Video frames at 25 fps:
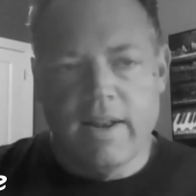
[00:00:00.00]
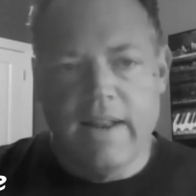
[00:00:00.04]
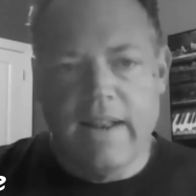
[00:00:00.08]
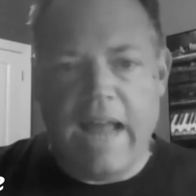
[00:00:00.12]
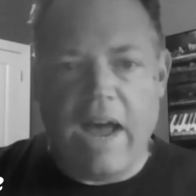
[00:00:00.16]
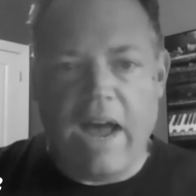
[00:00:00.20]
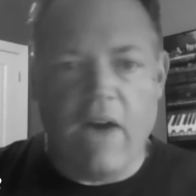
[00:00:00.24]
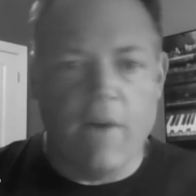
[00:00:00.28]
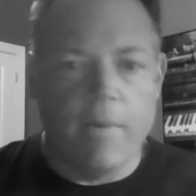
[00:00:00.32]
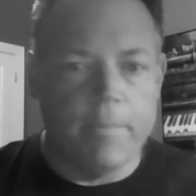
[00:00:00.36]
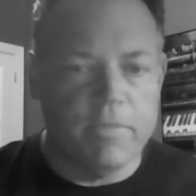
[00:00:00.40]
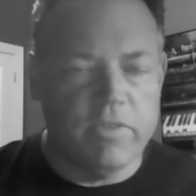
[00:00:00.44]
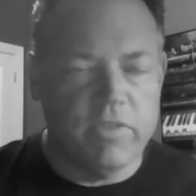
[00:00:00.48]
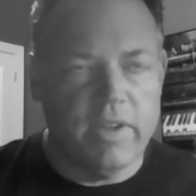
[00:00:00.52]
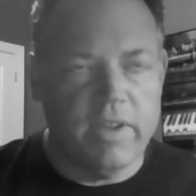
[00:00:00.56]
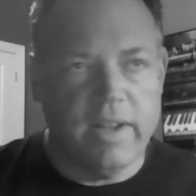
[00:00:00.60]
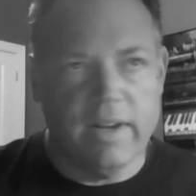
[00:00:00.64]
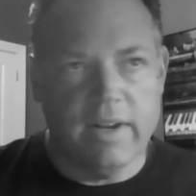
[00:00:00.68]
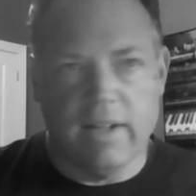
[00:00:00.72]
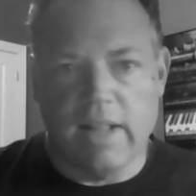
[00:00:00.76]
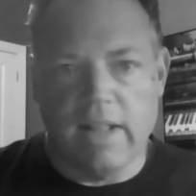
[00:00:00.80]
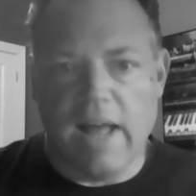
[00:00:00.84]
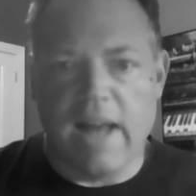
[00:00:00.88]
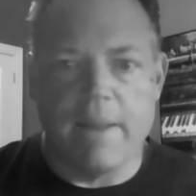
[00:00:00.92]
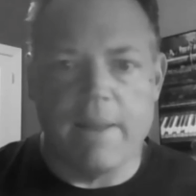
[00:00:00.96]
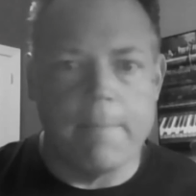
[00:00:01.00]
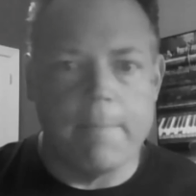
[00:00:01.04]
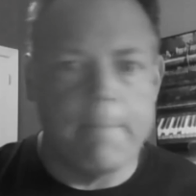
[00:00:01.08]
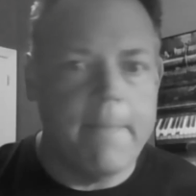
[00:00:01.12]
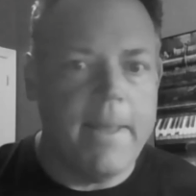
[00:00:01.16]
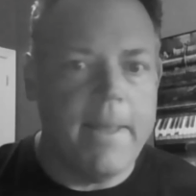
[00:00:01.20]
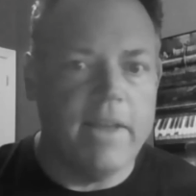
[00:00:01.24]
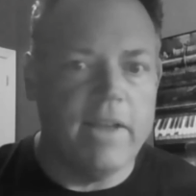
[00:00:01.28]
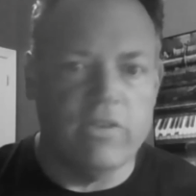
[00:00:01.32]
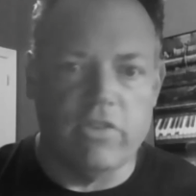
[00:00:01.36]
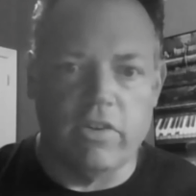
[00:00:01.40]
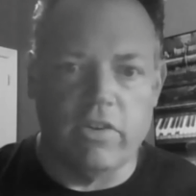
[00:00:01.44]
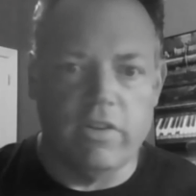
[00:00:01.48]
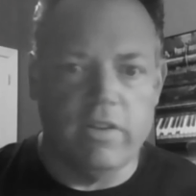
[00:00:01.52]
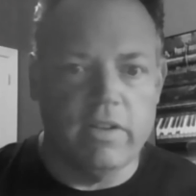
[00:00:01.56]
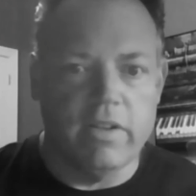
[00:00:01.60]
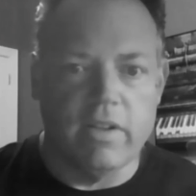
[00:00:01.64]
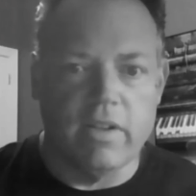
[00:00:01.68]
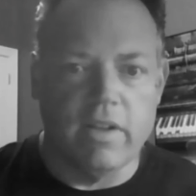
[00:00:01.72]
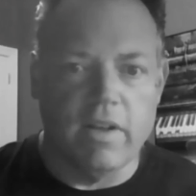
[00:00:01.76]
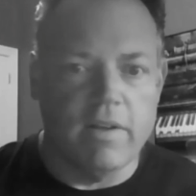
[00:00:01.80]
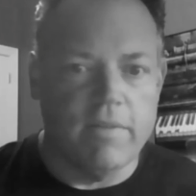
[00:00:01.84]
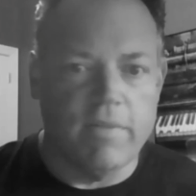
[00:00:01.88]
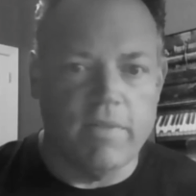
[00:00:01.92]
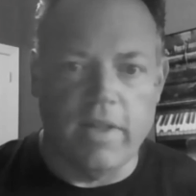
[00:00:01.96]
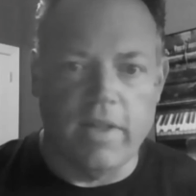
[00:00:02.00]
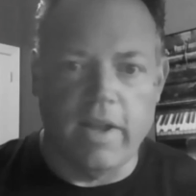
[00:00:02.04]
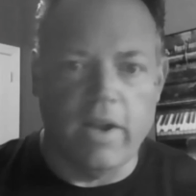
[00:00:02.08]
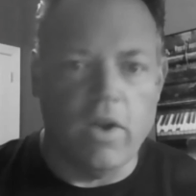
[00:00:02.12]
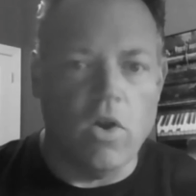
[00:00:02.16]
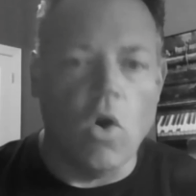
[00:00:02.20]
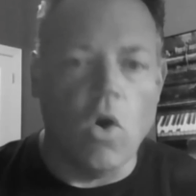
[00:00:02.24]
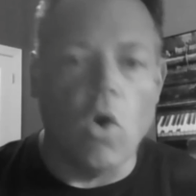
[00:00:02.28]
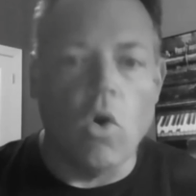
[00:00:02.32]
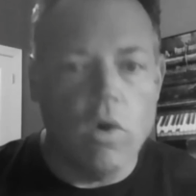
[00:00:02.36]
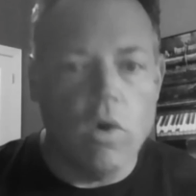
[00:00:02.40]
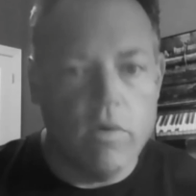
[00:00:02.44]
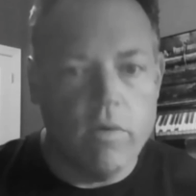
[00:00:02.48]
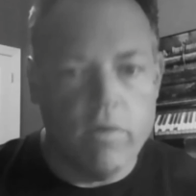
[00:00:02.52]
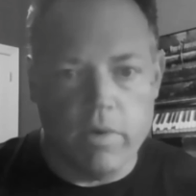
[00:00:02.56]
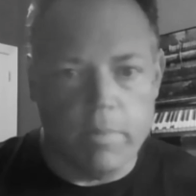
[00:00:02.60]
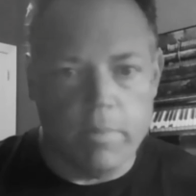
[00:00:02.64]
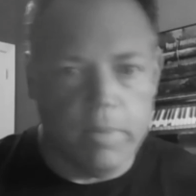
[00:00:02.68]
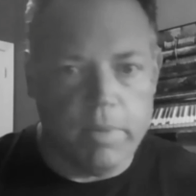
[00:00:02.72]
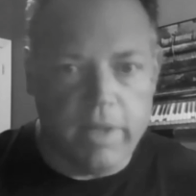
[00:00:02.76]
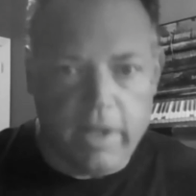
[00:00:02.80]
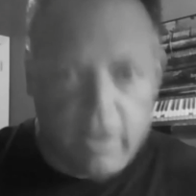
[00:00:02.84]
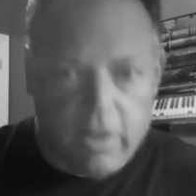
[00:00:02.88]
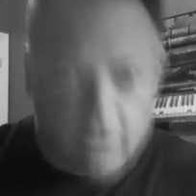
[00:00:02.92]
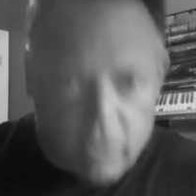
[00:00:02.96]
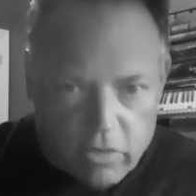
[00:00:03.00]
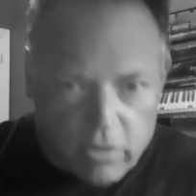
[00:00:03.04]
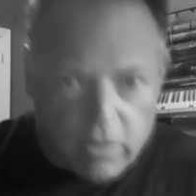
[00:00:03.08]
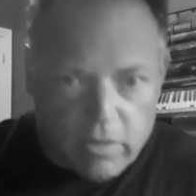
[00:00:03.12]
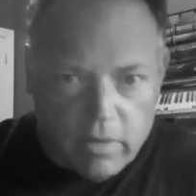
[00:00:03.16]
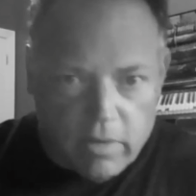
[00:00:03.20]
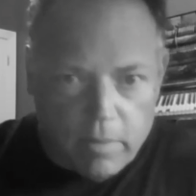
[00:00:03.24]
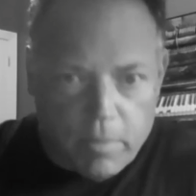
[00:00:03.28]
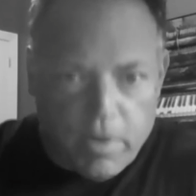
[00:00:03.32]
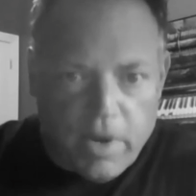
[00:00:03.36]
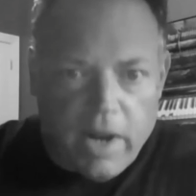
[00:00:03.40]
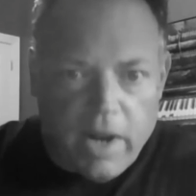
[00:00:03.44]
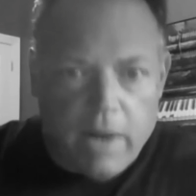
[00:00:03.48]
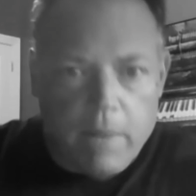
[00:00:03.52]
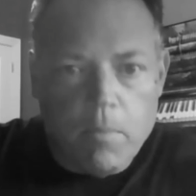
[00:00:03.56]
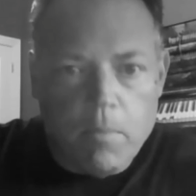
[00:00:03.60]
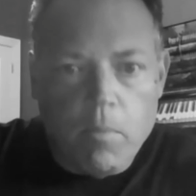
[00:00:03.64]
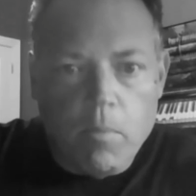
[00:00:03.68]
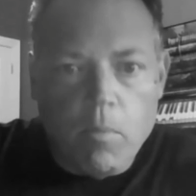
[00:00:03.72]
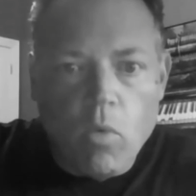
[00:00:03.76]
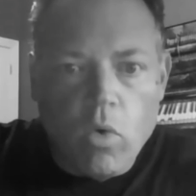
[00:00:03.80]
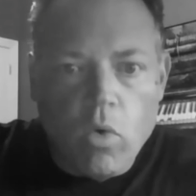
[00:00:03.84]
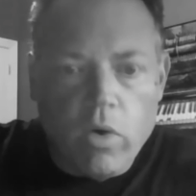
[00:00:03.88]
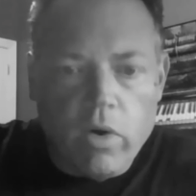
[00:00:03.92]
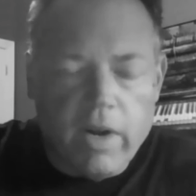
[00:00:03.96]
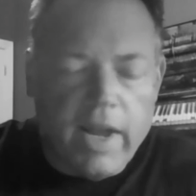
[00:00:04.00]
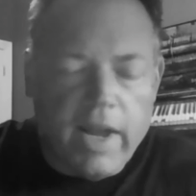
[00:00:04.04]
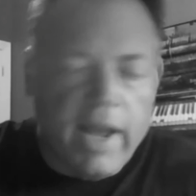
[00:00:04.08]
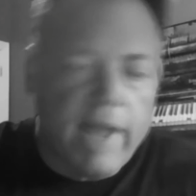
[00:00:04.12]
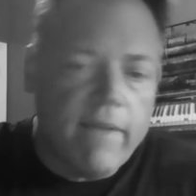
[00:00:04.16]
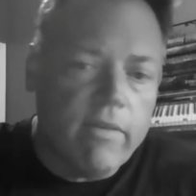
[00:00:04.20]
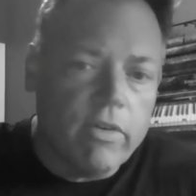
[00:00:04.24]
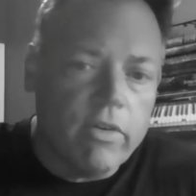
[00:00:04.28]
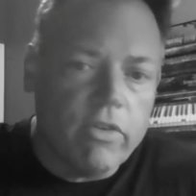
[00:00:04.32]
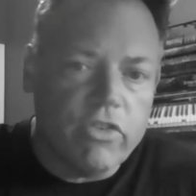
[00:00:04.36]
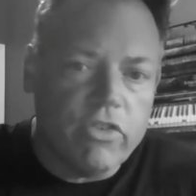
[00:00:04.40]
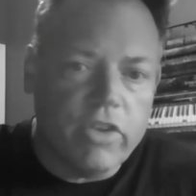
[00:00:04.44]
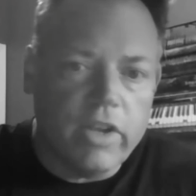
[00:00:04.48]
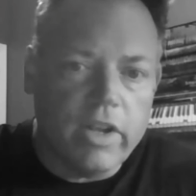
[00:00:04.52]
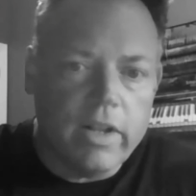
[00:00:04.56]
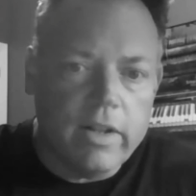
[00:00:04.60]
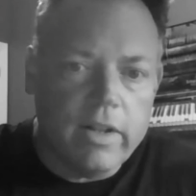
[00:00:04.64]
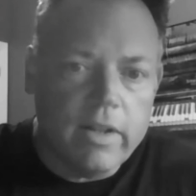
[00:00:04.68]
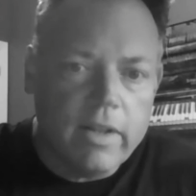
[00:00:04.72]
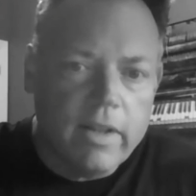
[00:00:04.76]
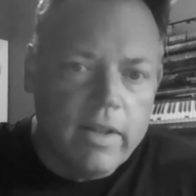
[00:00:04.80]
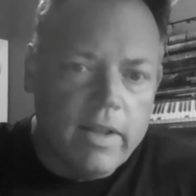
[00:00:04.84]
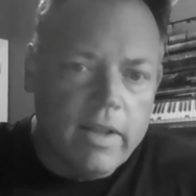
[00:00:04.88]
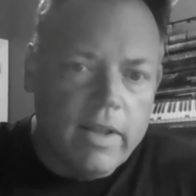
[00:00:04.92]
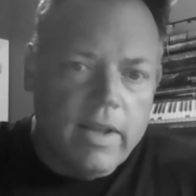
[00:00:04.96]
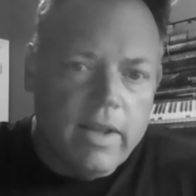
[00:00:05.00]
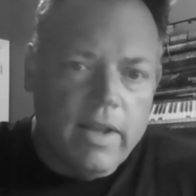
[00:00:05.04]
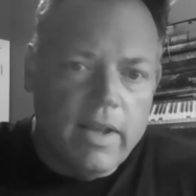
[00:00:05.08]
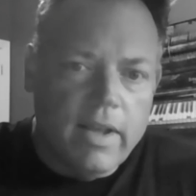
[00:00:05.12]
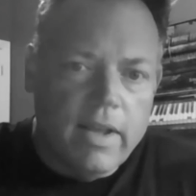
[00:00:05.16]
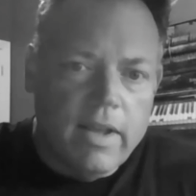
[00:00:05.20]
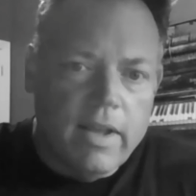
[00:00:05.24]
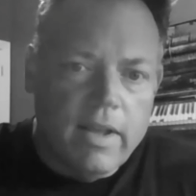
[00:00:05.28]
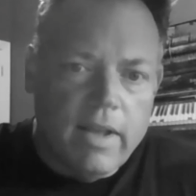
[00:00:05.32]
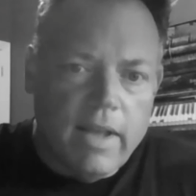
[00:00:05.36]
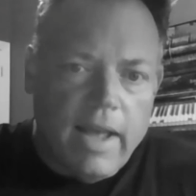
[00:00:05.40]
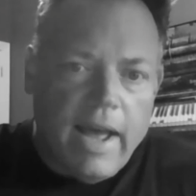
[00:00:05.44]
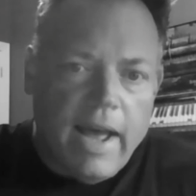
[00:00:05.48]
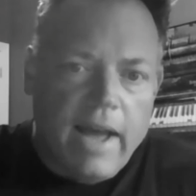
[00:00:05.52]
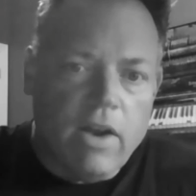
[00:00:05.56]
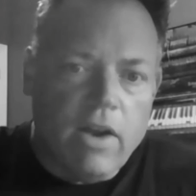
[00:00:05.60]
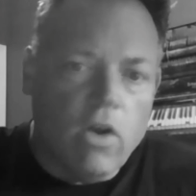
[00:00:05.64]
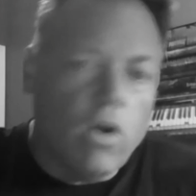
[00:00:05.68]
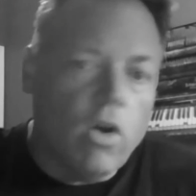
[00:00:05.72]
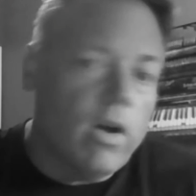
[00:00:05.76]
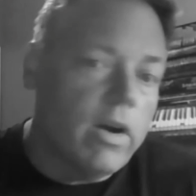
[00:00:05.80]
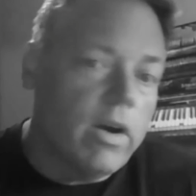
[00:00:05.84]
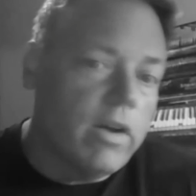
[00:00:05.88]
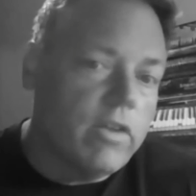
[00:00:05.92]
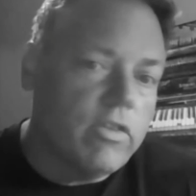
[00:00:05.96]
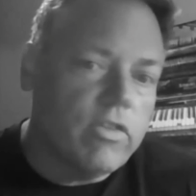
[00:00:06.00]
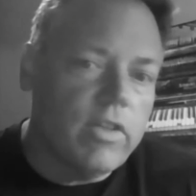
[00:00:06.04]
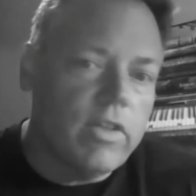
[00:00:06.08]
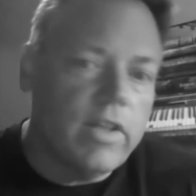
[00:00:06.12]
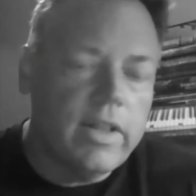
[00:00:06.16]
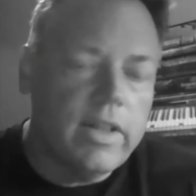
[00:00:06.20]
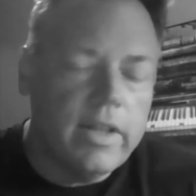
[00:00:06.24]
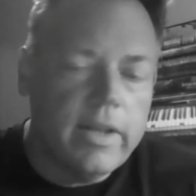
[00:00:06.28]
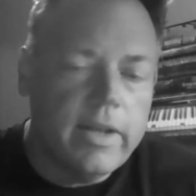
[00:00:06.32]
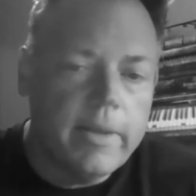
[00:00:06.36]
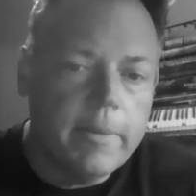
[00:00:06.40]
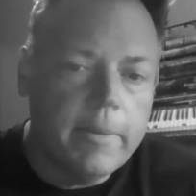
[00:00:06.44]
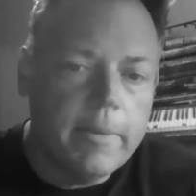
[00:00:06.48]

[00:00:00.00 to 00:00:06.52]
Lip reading: now I'm seeing a lot of meshing of, like, all over the place, probably more than I ever seen out of artists lately.